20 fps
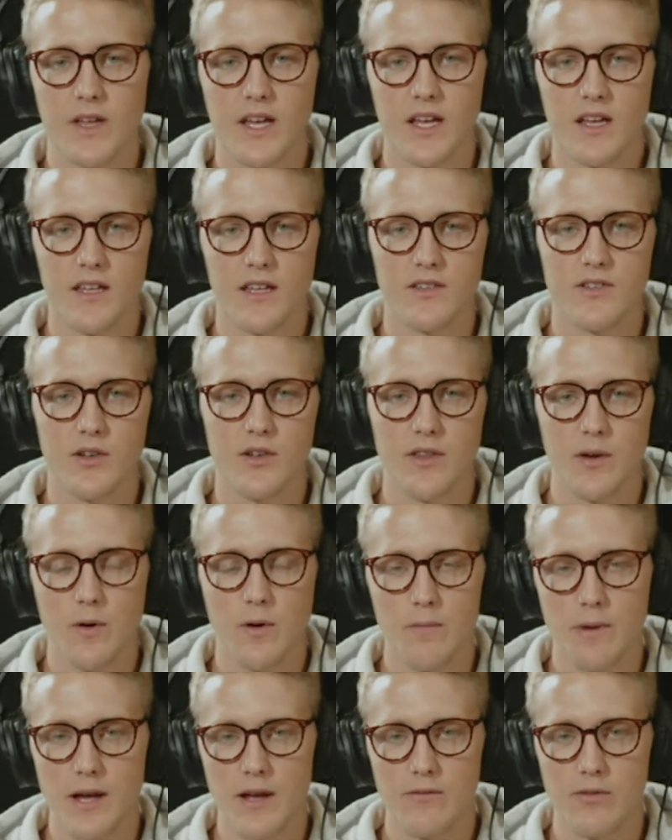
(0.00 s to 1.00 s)
And so they
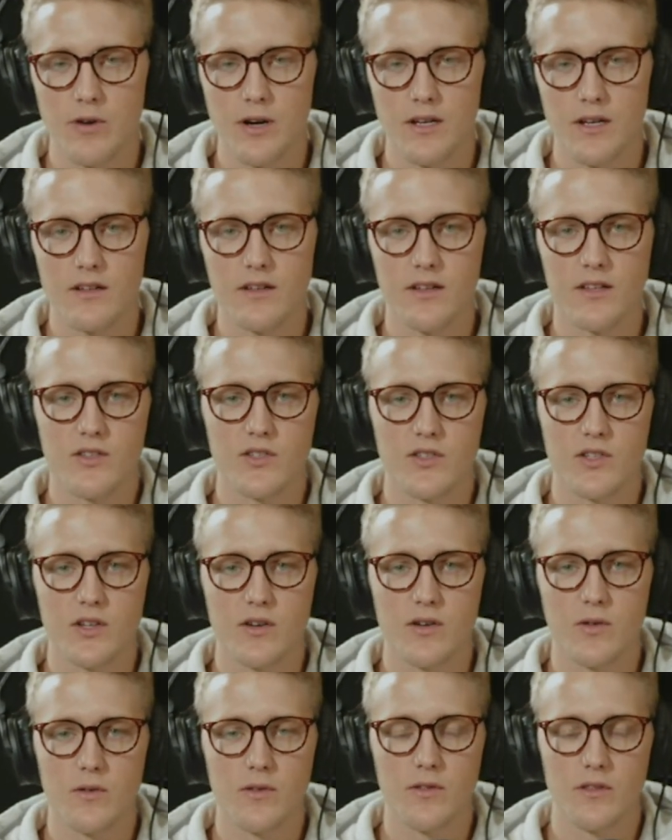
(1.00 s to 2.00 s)
won't pay for it. And
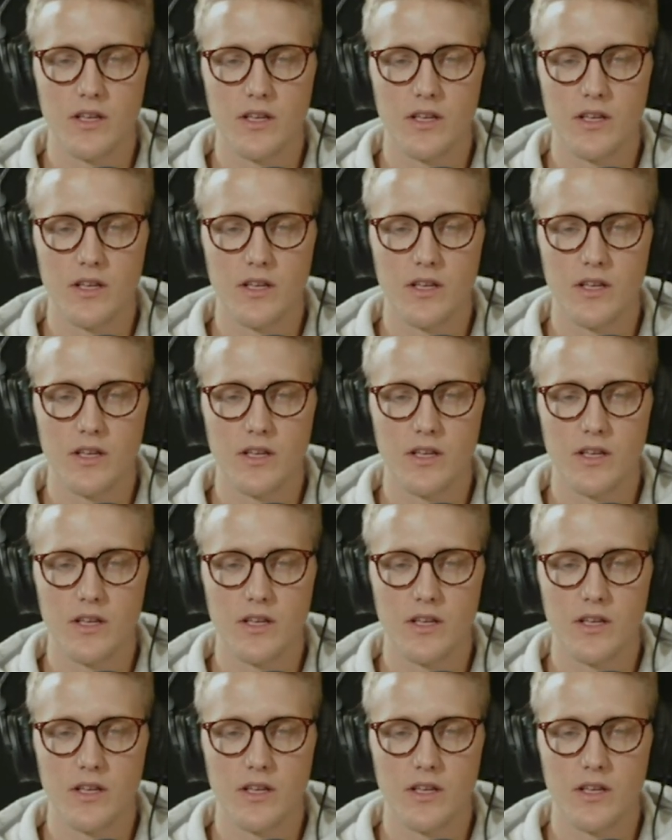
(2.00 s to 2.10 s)
so